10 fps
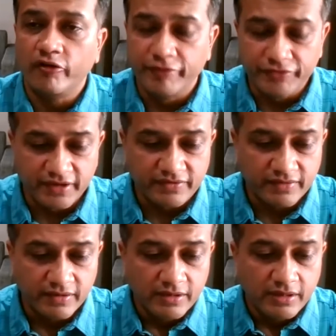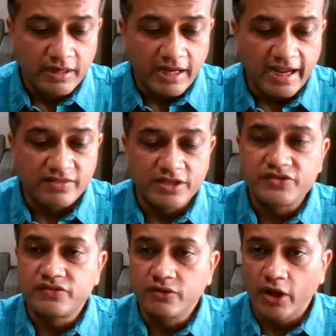officers and the
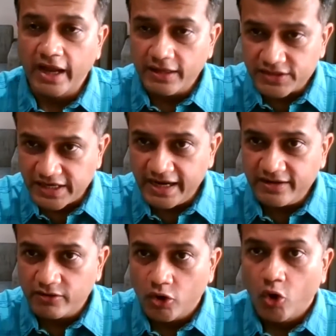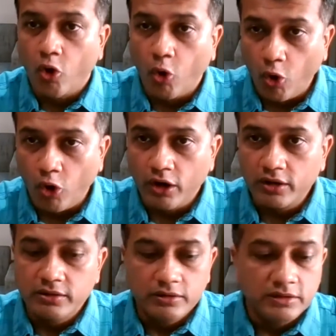state
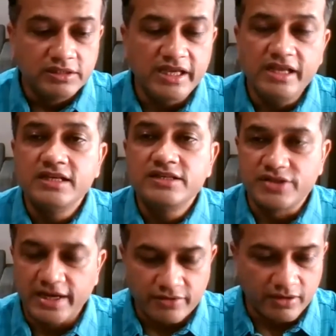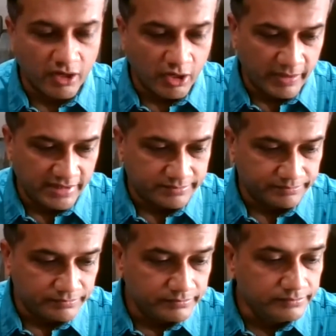or the central government.
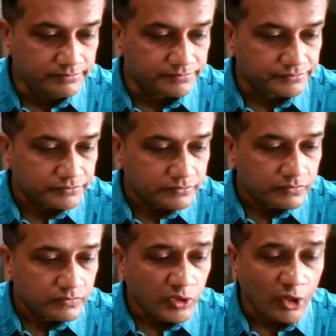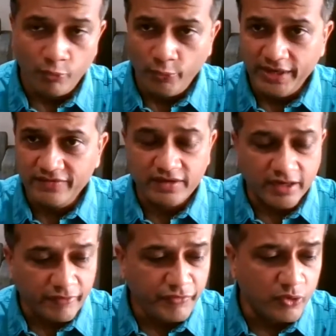Whereas
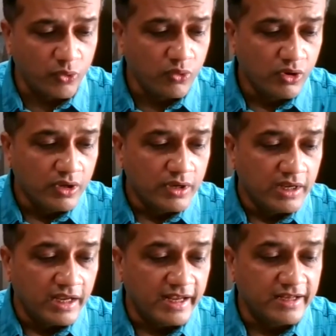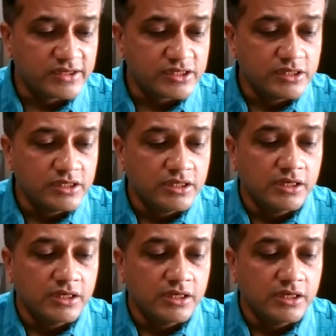curfew is